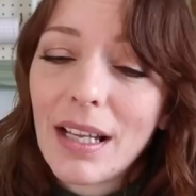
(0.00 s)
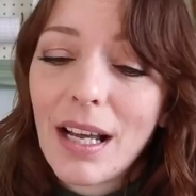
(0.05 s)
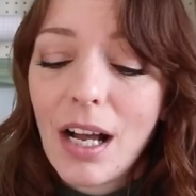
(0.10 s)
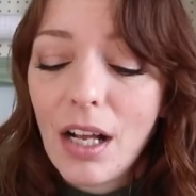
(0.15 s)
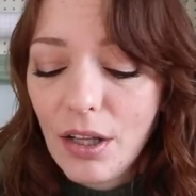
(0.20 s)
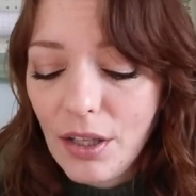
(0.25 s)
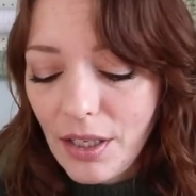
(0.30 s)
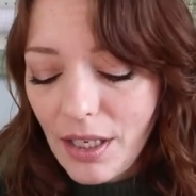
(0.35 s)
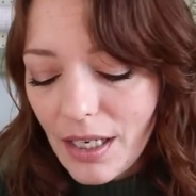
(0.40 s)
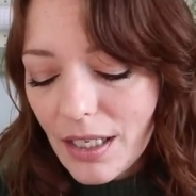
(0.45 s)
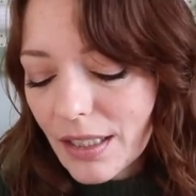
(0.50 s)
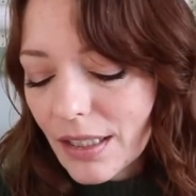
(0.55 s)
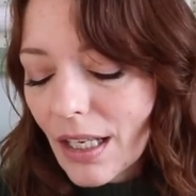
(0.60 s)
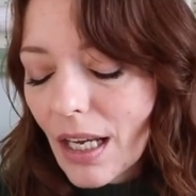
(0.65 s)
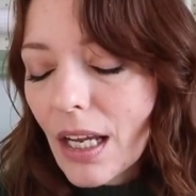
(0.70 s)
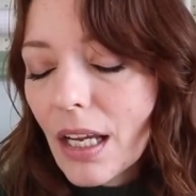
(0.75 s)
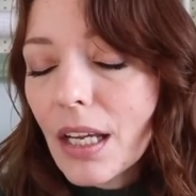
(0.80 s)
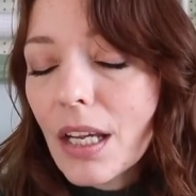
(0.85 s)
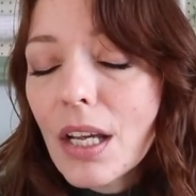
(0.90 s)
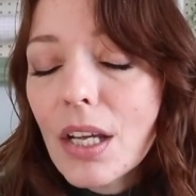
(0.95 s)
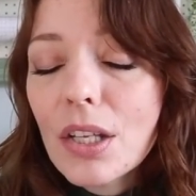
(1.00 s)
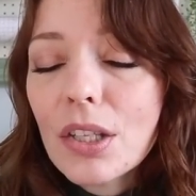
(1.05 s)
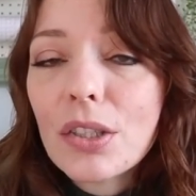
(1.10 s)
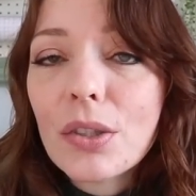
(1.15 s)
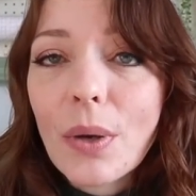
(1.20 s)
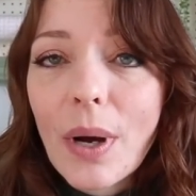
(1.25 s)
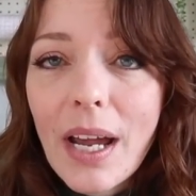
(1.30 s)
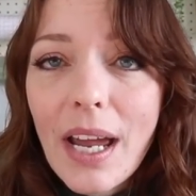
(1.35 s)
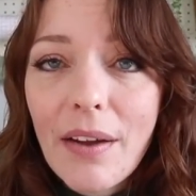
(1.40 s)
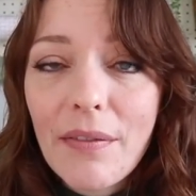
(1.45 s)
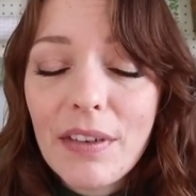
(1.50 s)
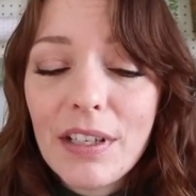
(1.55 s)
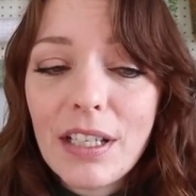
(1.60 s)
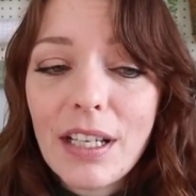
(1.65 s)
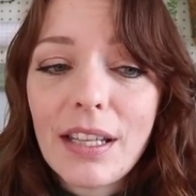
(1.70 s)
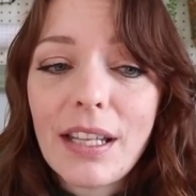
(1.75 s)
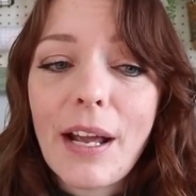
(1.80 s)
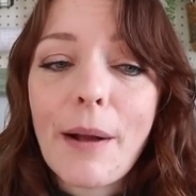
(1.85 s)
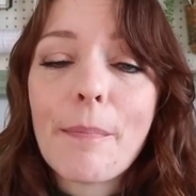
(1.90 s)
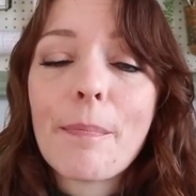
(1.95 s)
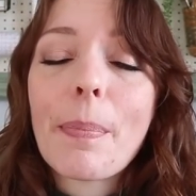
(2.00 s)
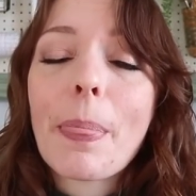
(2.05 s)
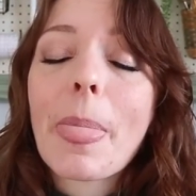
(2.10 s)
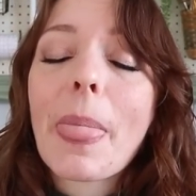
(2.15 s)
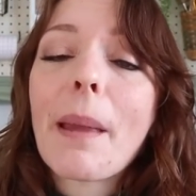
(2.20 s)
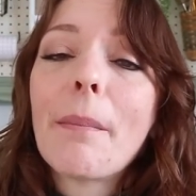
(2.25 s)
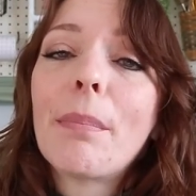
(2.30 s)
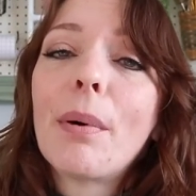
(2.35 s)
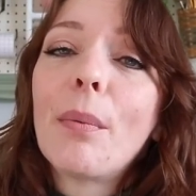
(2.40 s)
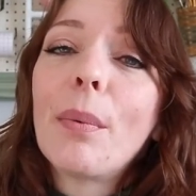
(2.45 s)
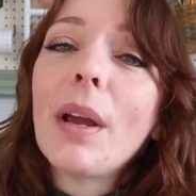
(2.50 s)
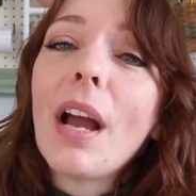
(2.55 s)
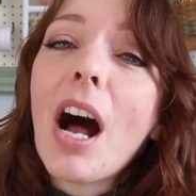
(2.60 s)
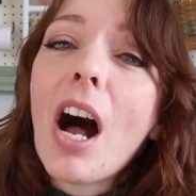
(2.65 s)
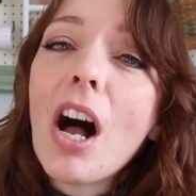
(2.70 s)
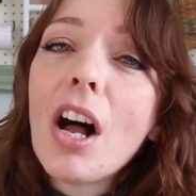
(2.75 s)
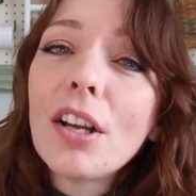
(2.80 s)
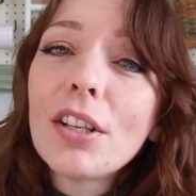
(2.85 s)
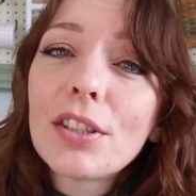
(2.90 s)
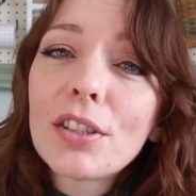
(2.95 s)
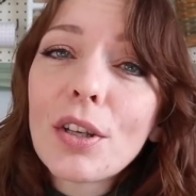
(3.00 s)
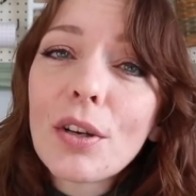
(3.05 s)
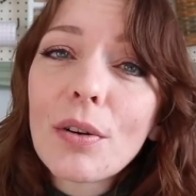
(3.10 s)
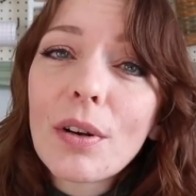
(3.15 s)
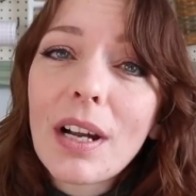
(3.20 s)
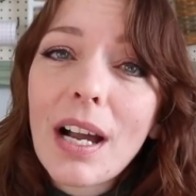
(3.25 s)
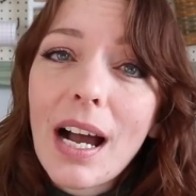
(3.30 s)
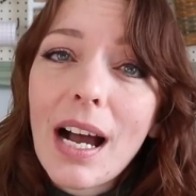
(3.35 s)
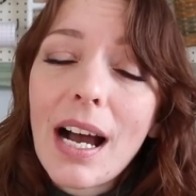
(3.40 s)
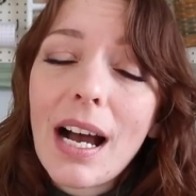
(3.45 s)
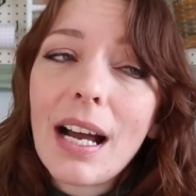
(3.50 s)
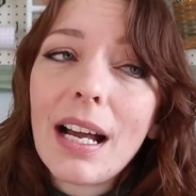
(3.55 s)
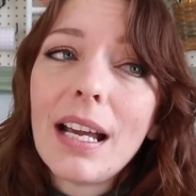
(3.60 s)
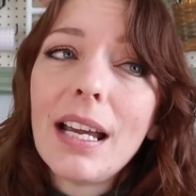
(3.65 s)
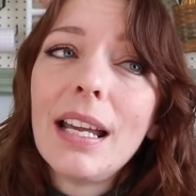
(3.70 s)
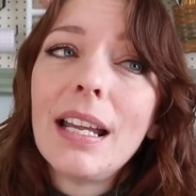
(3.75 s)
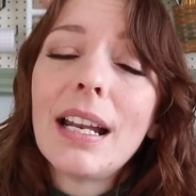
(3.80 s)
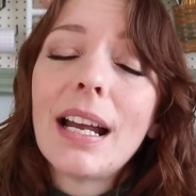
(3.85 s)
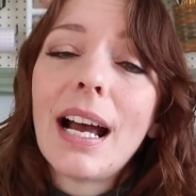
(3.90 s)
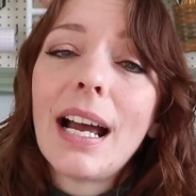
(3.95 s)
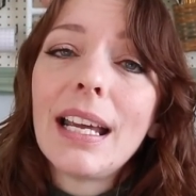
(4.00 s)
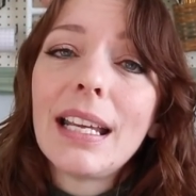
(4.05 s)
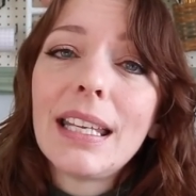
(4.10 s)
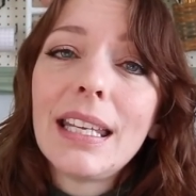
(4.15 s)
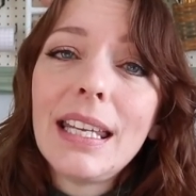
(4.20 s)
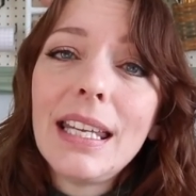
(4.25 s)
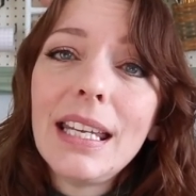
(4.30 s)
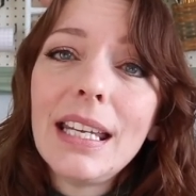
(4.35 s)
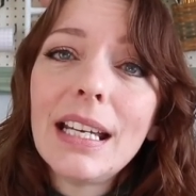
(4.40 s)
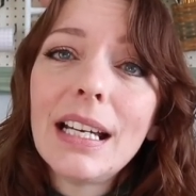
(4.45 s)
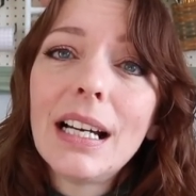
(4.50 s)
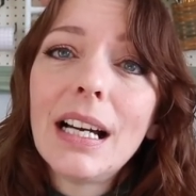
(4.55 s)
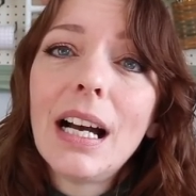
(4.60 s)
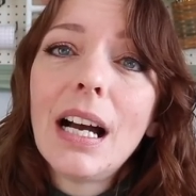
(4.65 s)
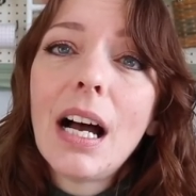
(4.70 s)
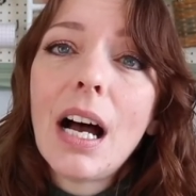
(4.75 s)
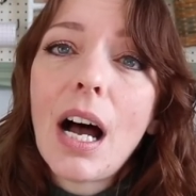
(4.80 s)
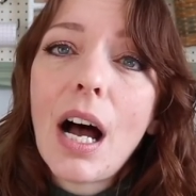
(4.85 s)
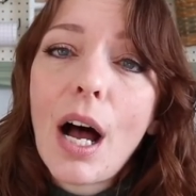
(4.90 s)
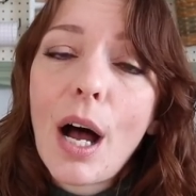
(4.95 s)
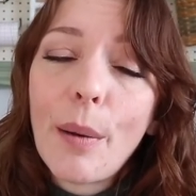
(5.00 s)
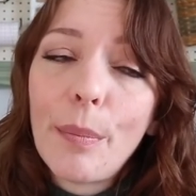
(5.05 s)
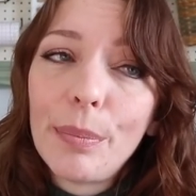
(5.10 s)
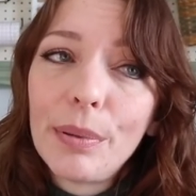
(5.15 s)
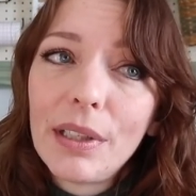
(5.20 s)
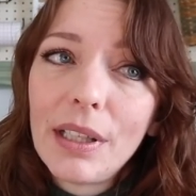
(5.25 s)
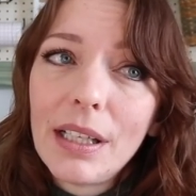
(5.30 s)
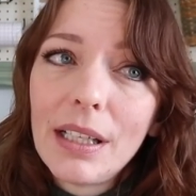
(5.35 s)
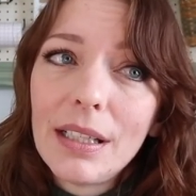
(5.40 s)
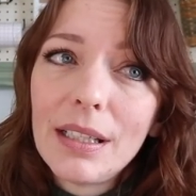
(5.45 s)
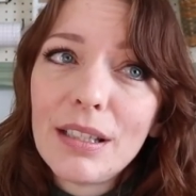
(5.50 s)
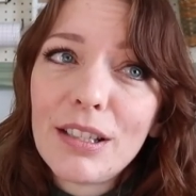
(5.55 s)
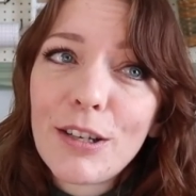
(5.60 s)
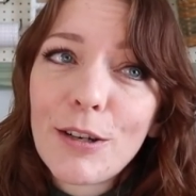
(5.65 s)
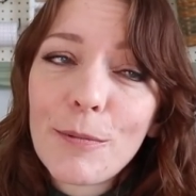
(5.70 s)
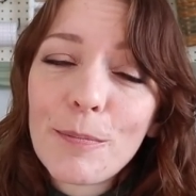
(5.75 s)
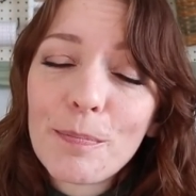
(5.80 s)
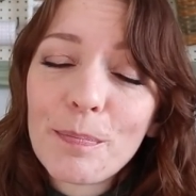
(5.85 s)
the holidays, so I haven't done that. But we also got an Ikea Upland